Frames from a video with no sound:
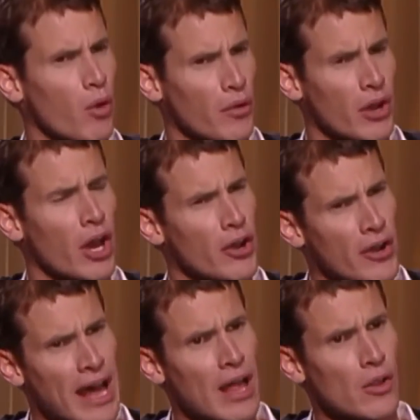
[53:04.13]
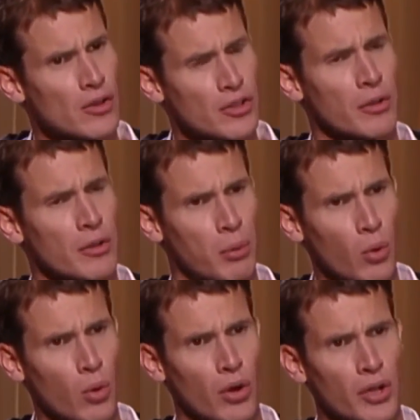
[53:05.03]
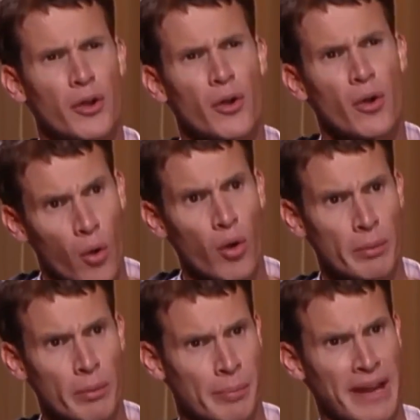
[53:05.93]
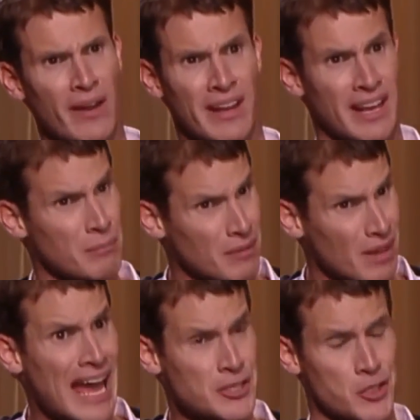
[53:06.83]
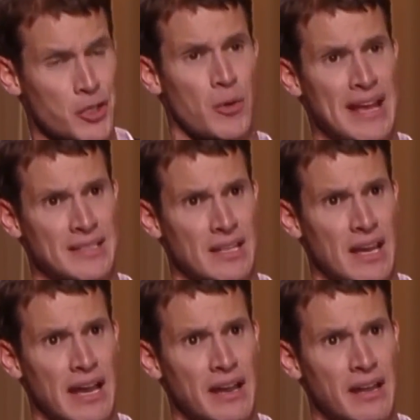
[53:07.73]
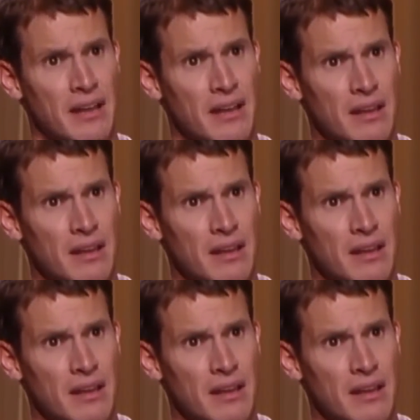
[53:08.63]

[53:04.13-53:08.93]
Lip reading: more than $100 on a pool. You're a horrible parent, and I'm glad your grass died.